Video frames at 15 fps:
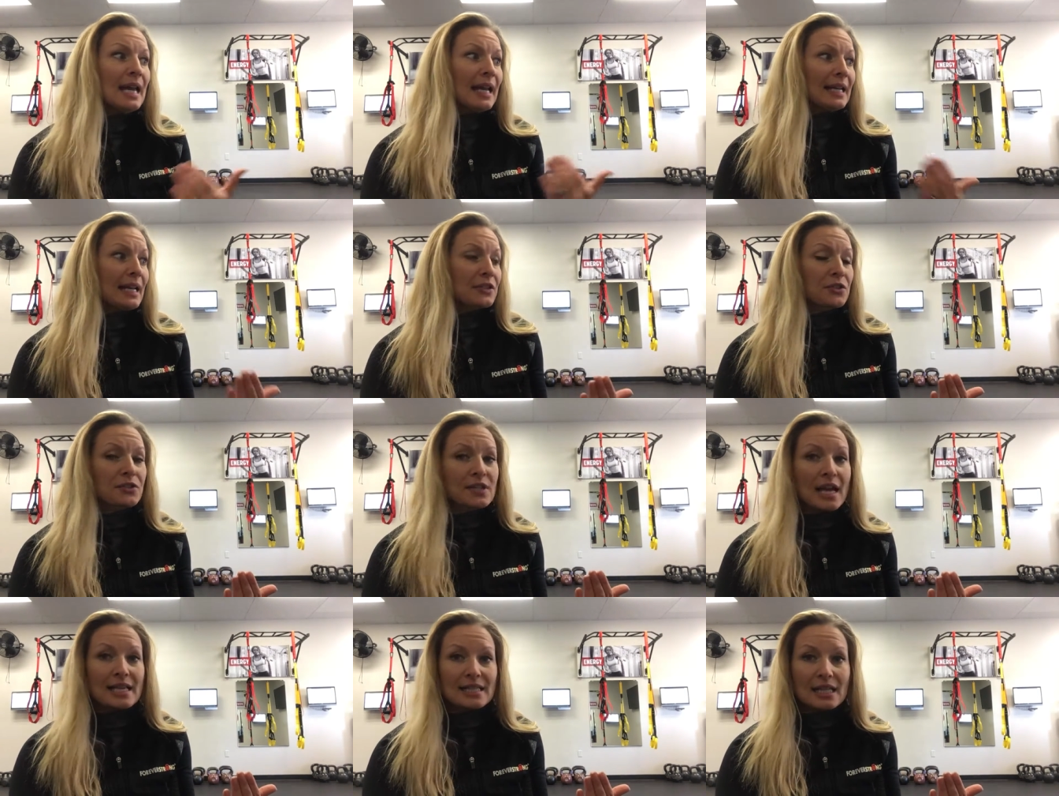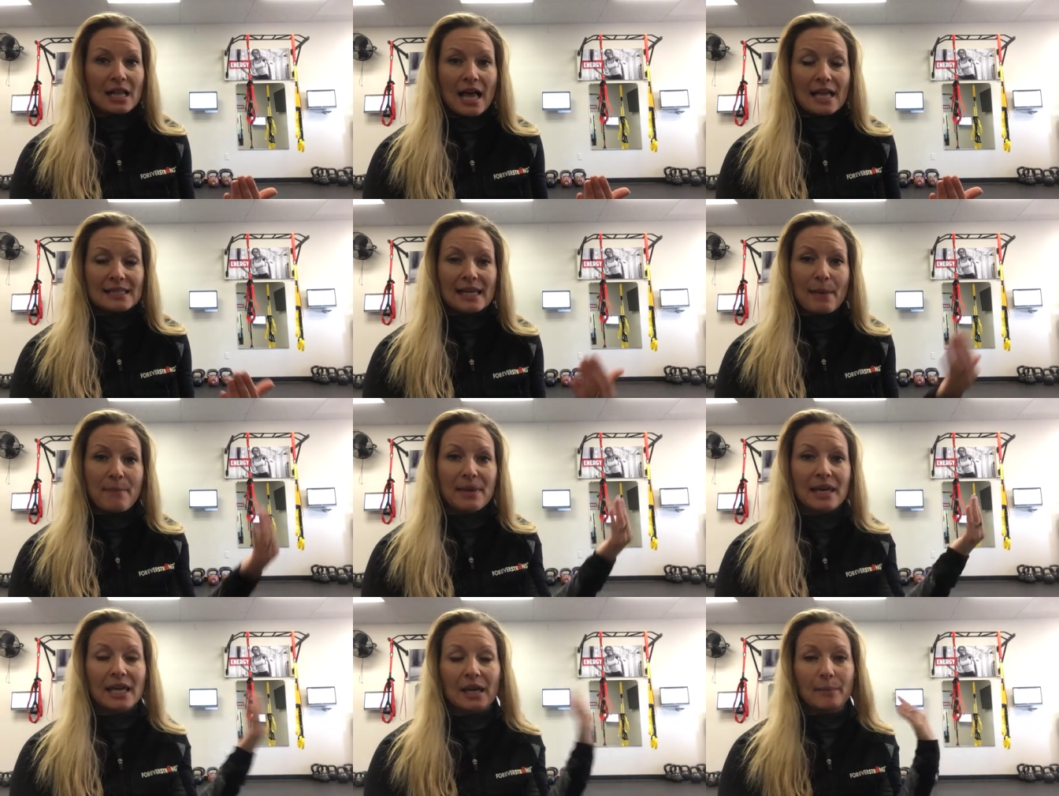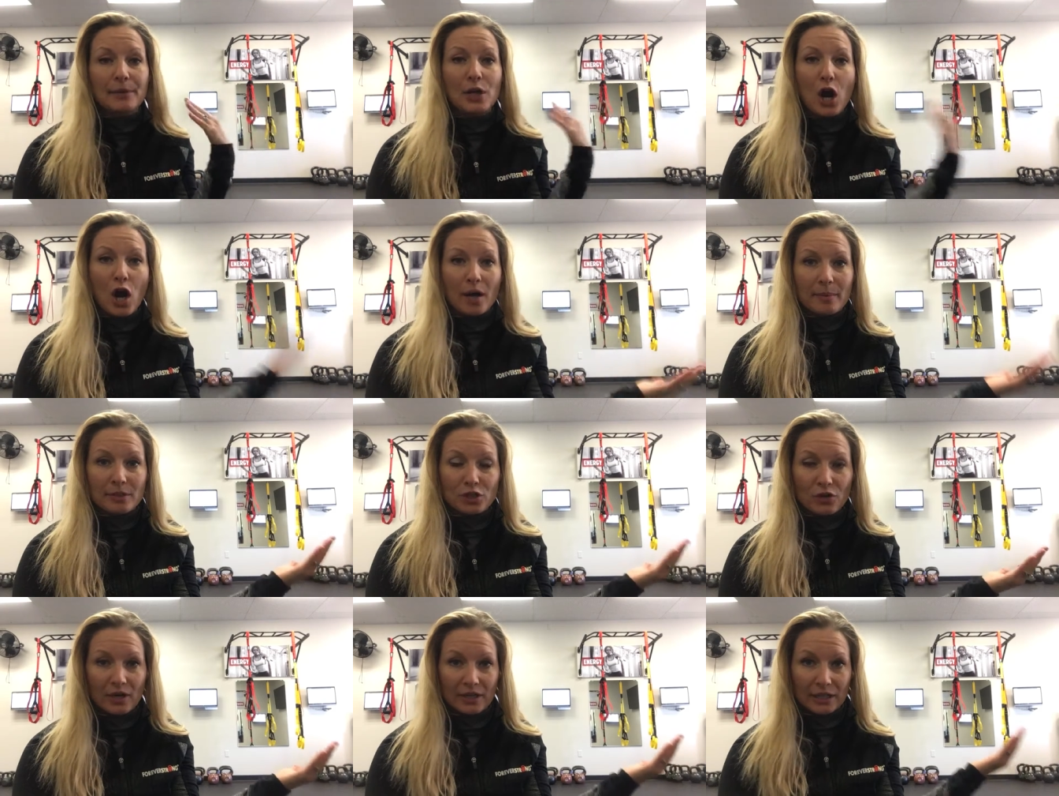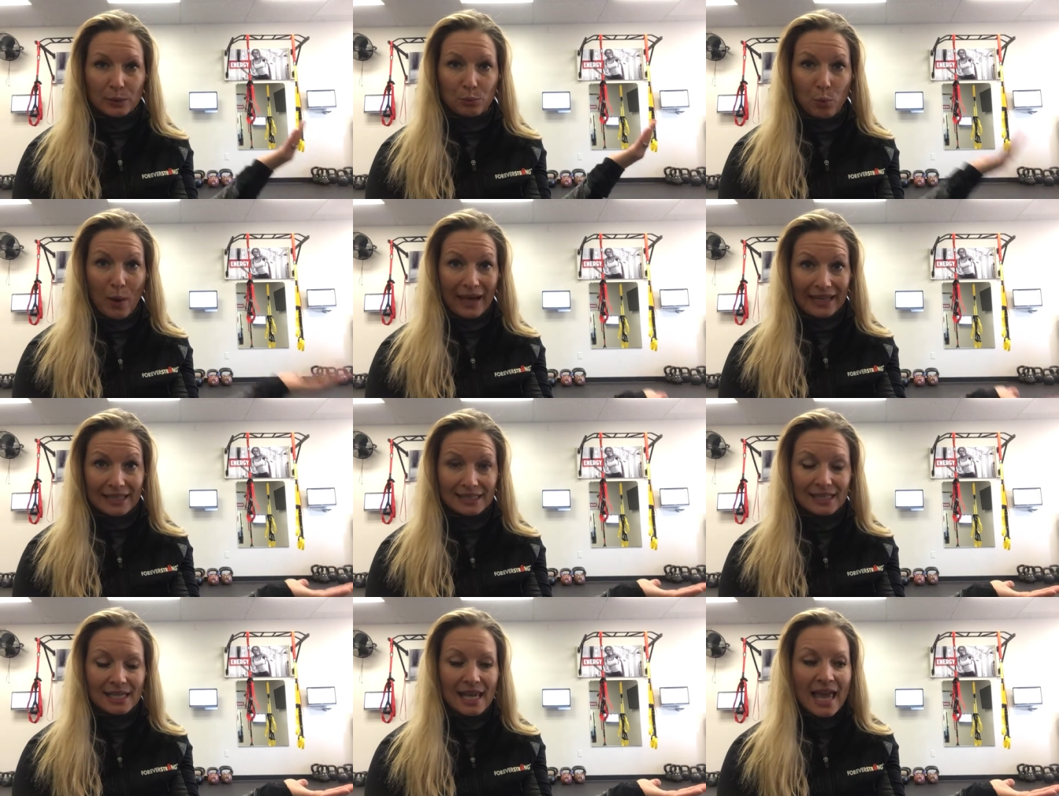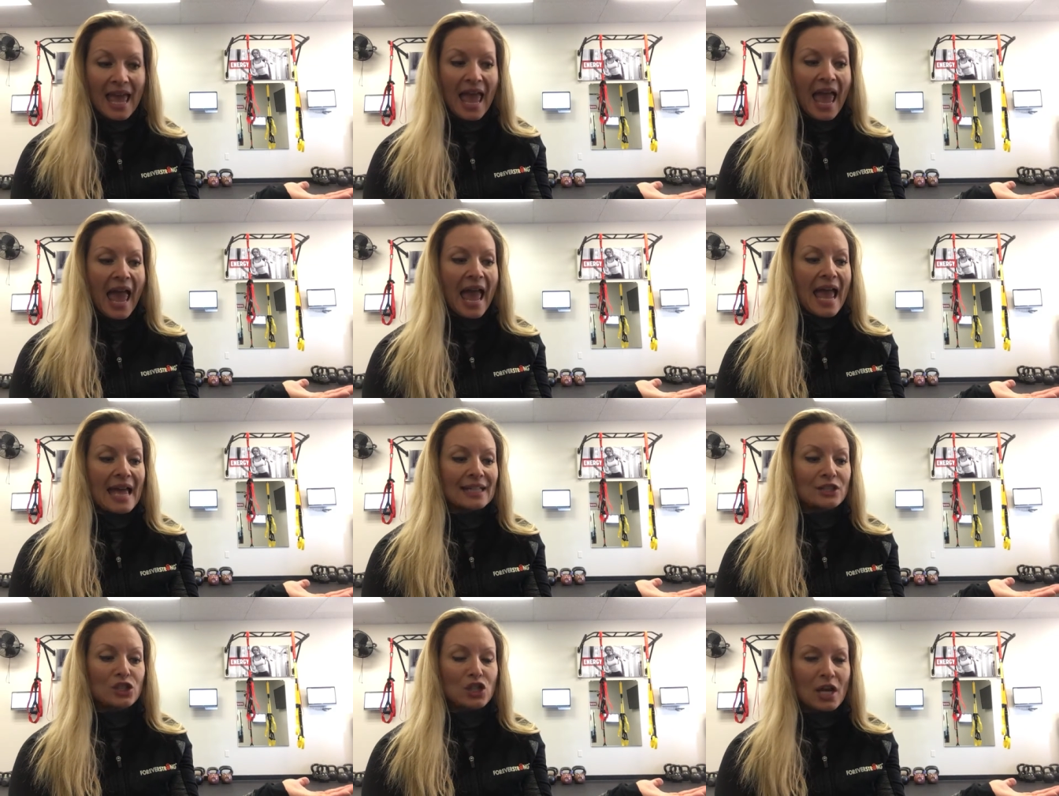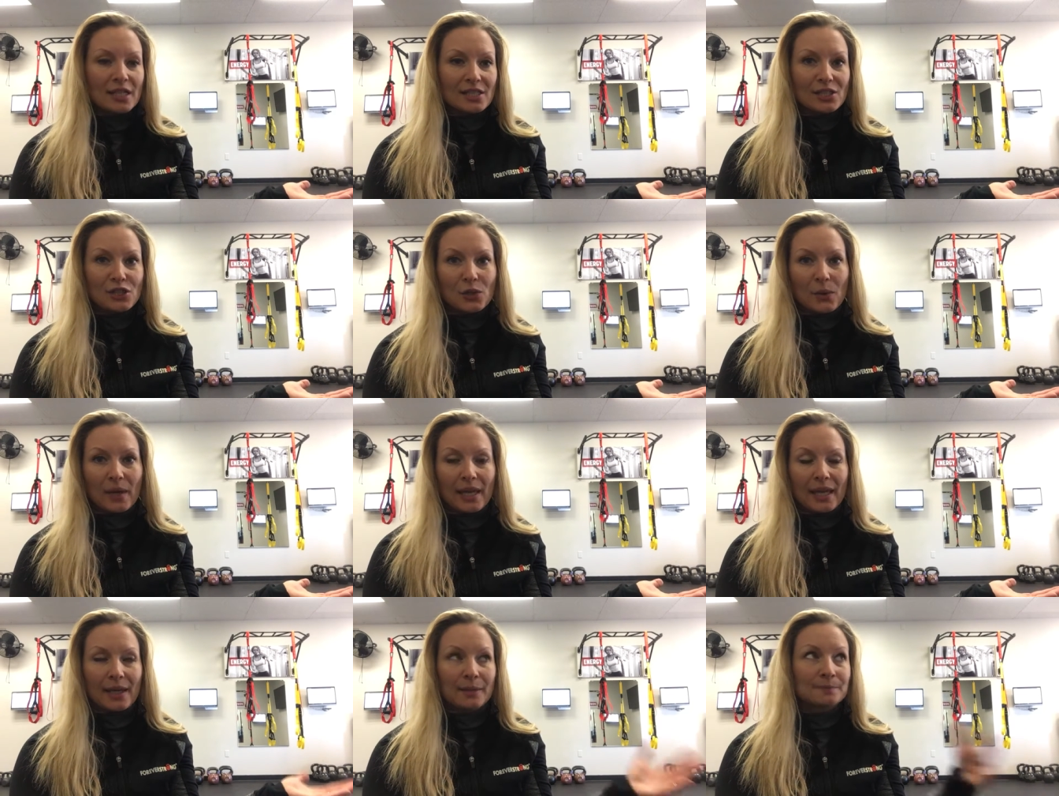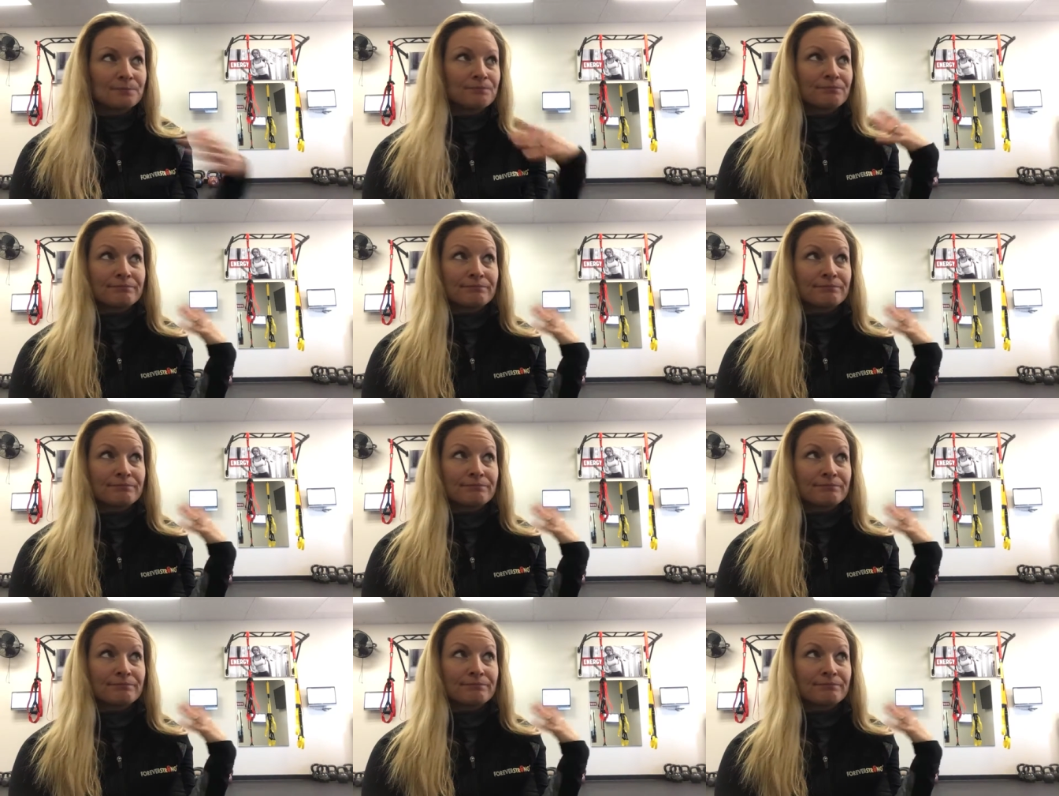an exercise class and picking up an arbitrary weight and just doing